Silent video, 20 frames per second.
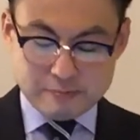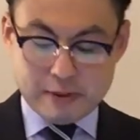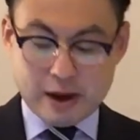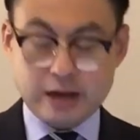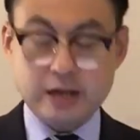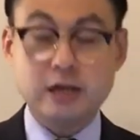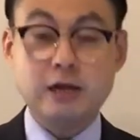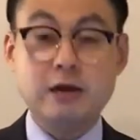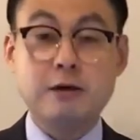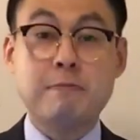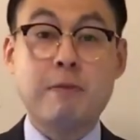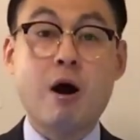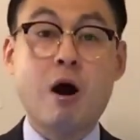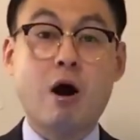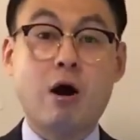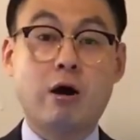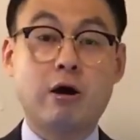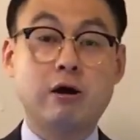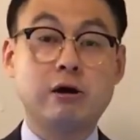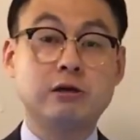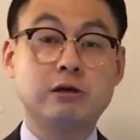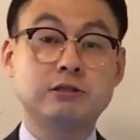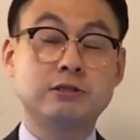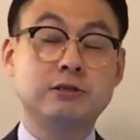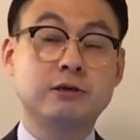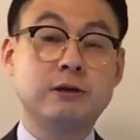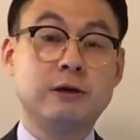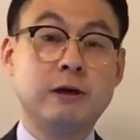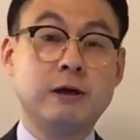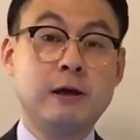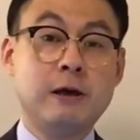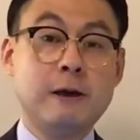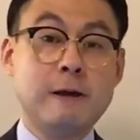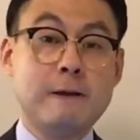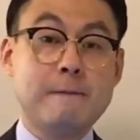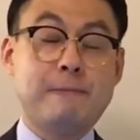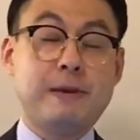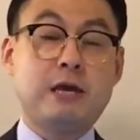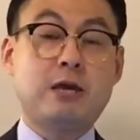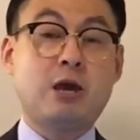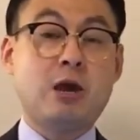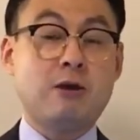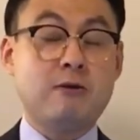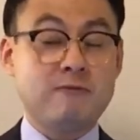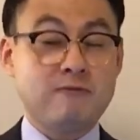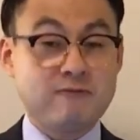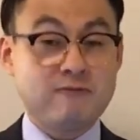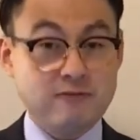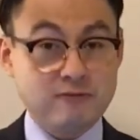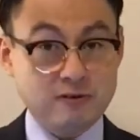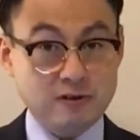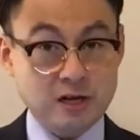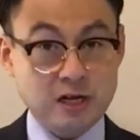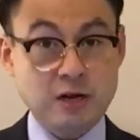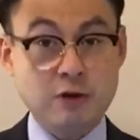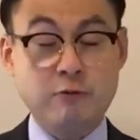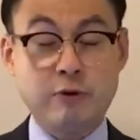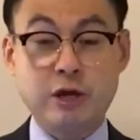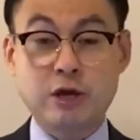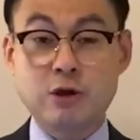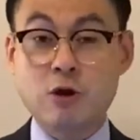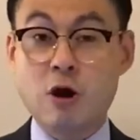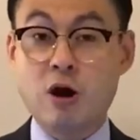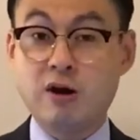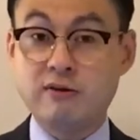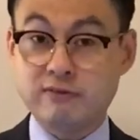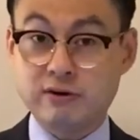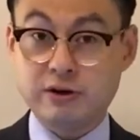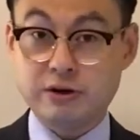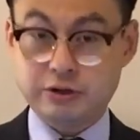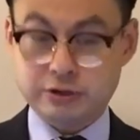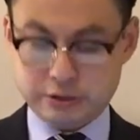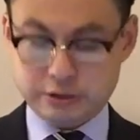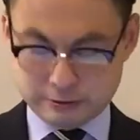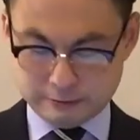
bodily parts became fully recovered.